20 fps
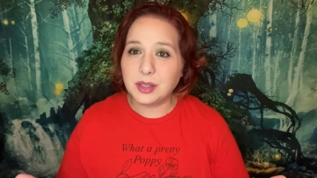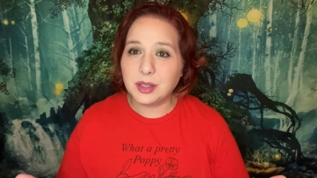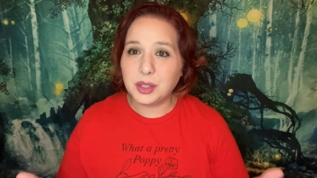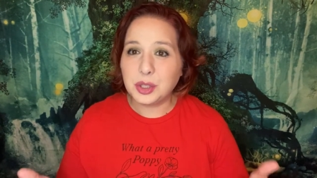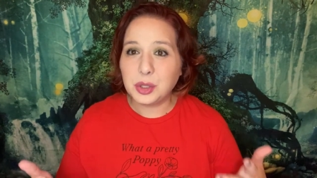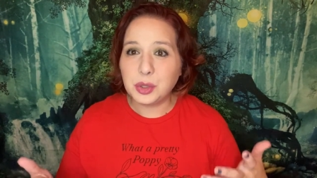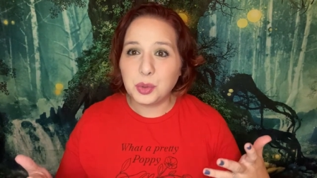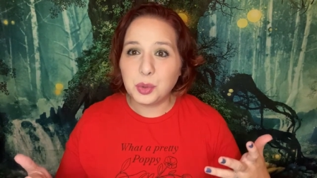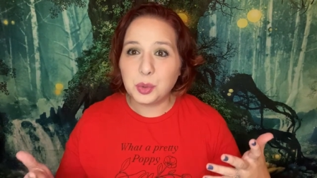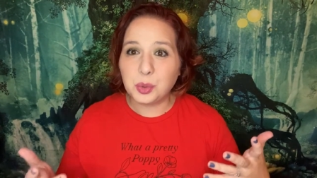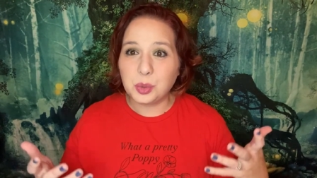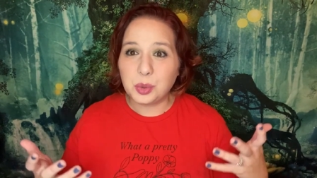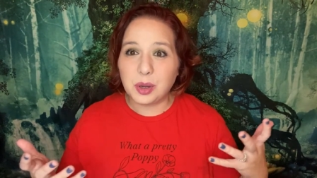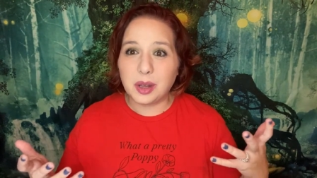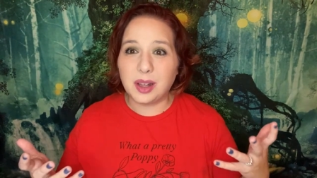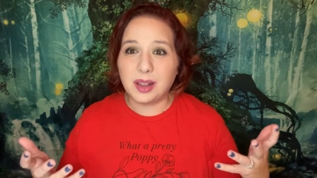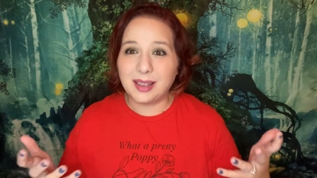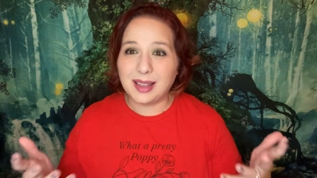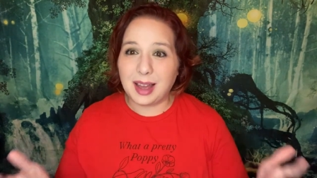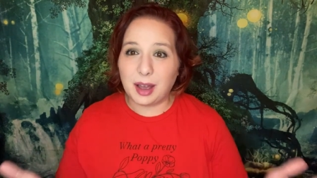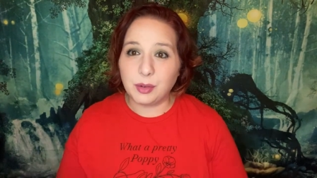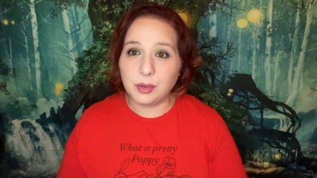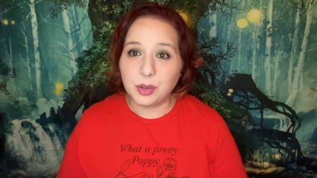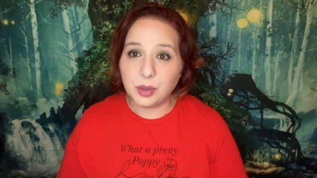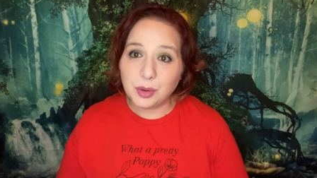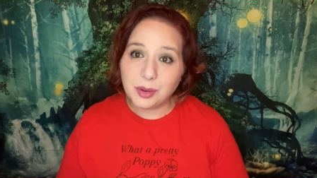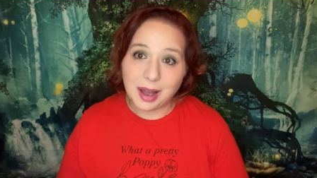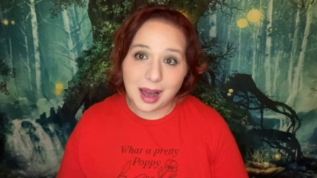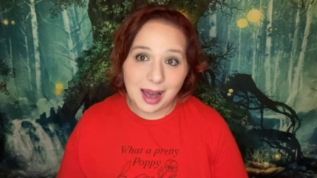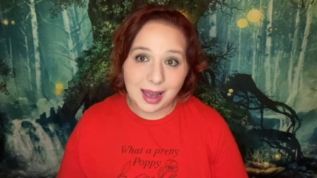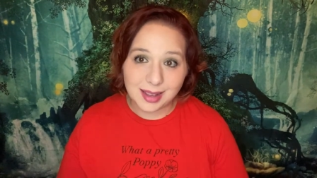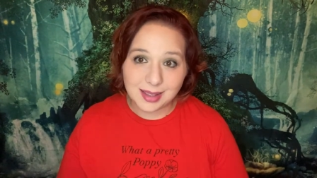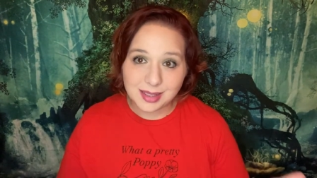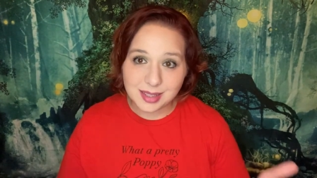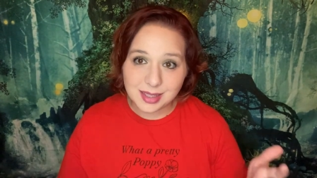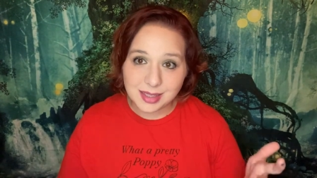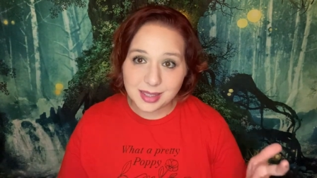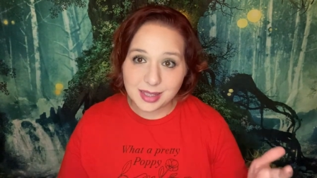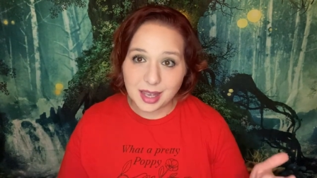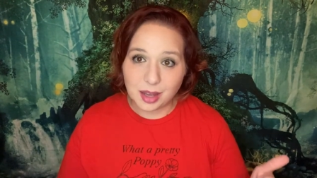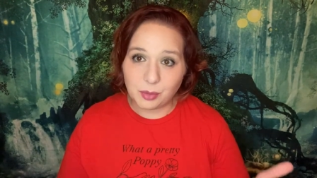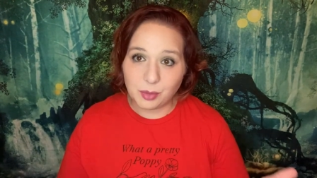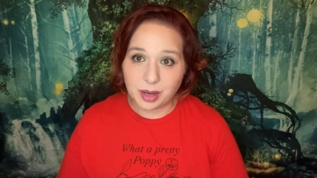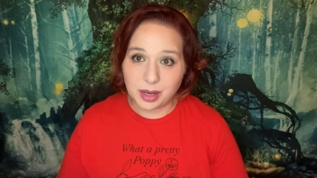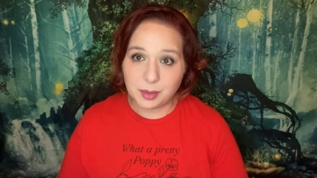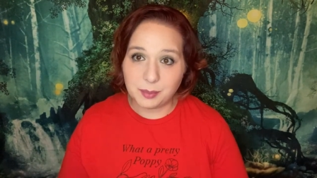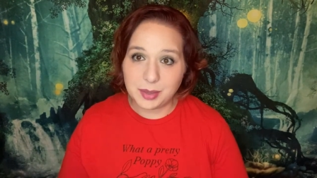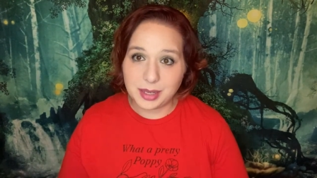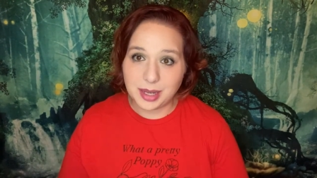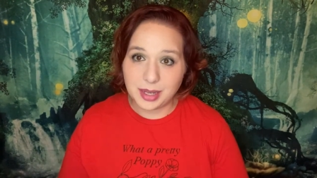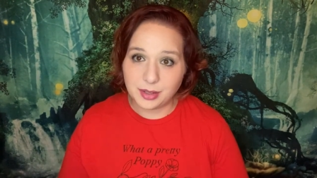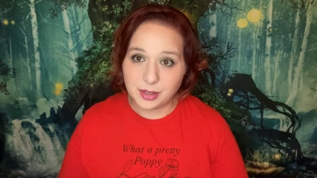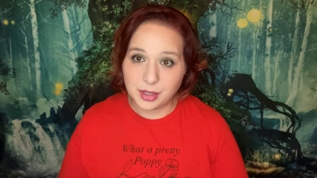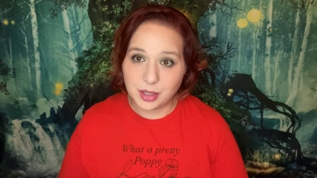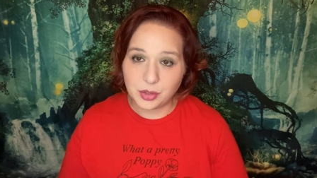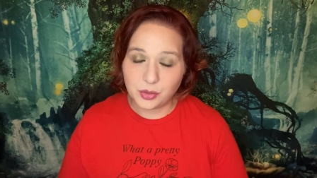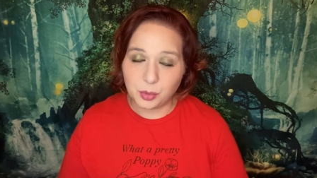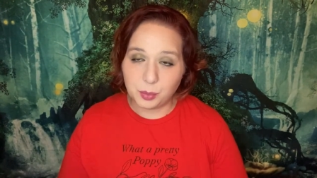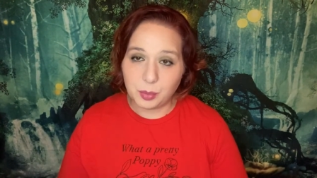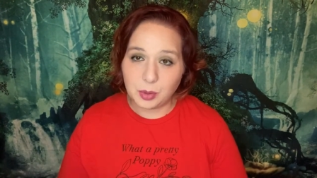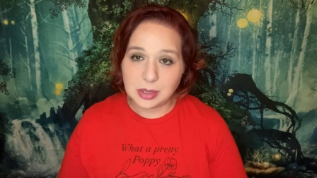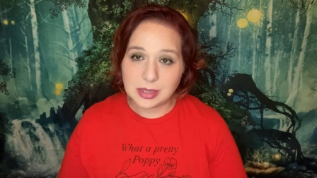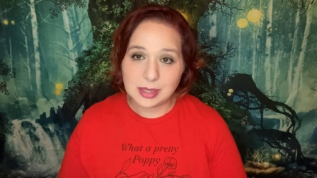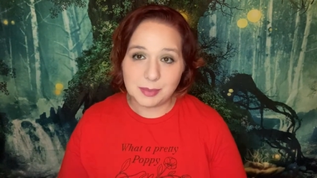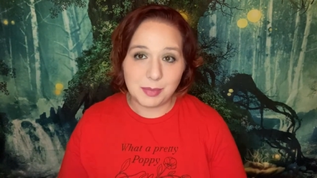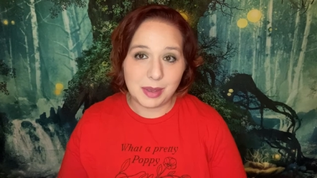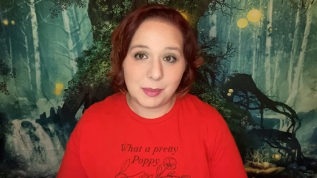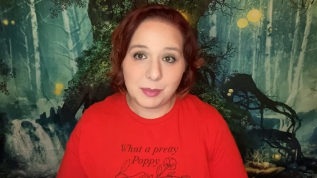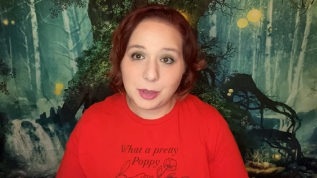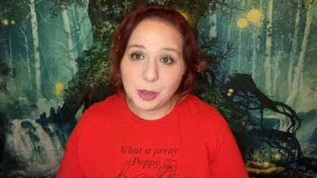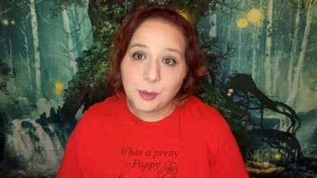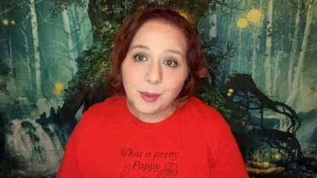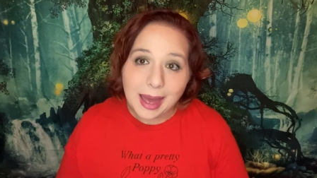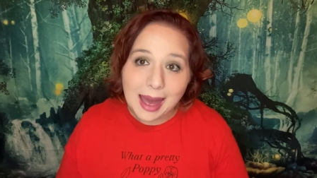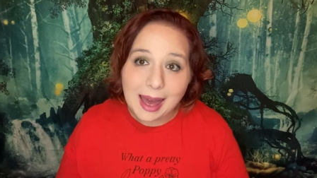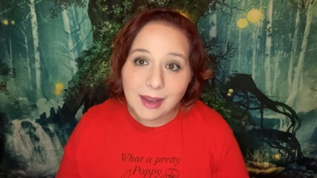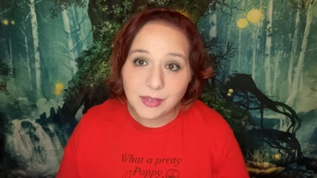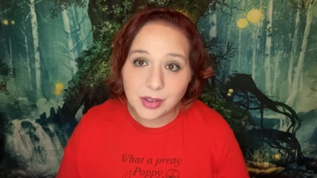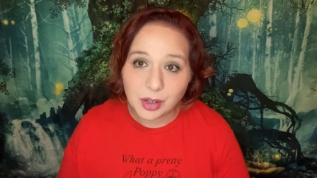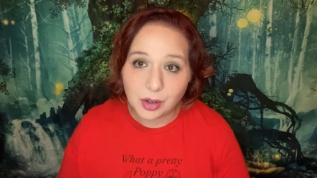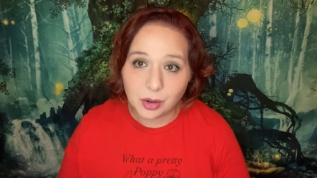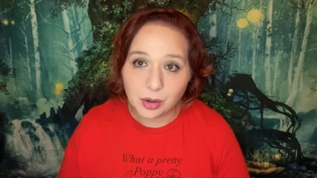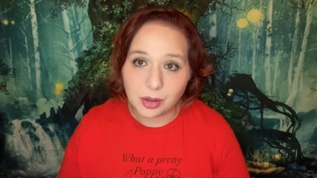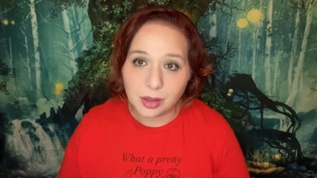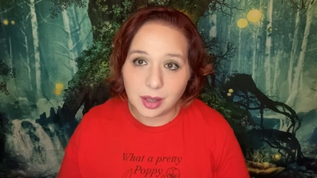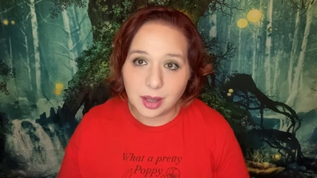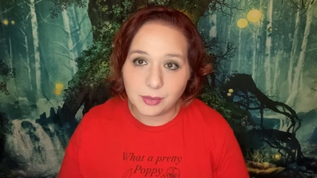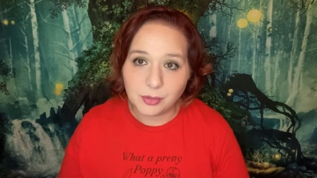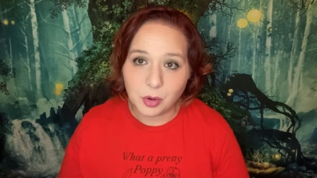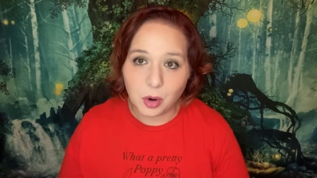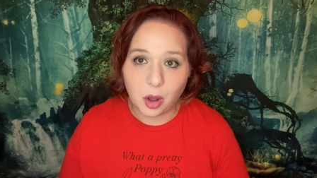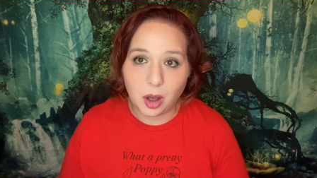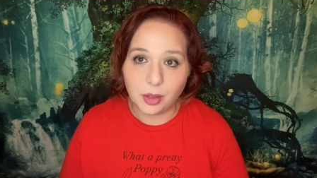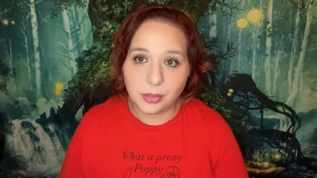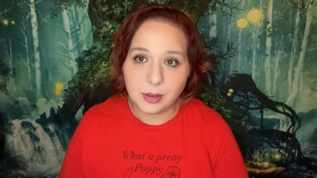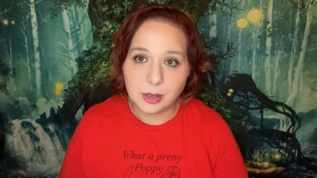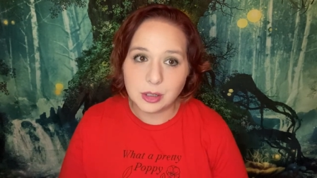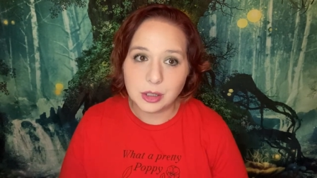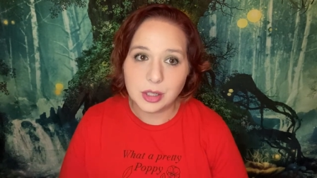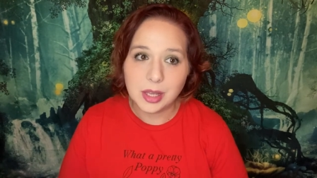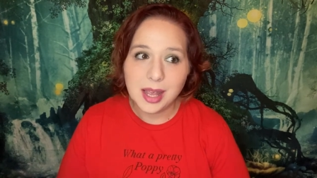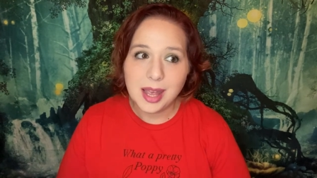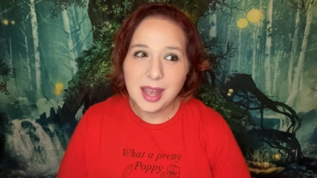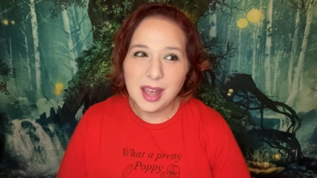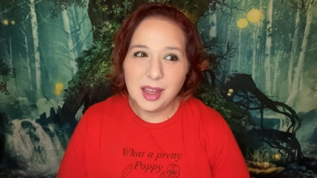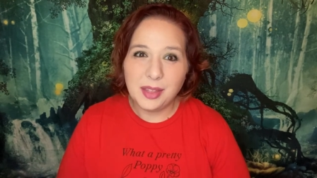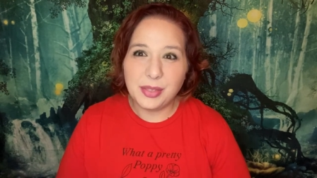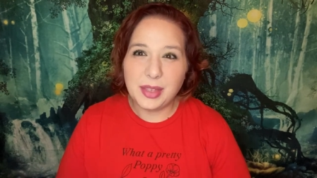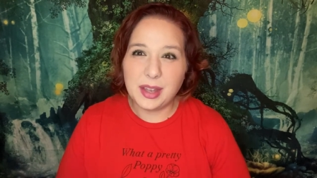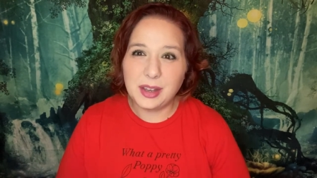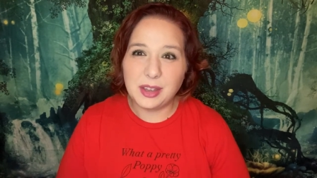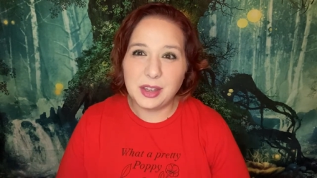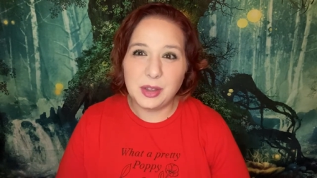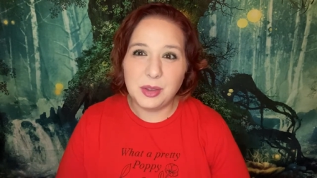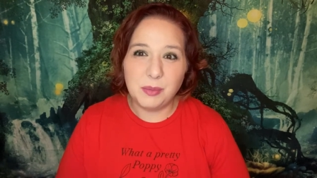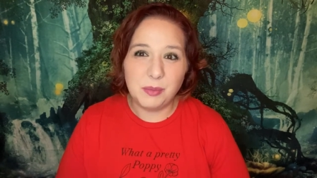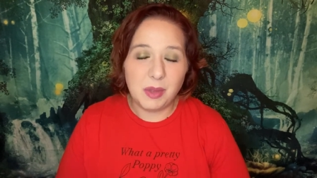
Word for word: to allow you guys to get recommendations for books that maybe you haven't heard of or authors that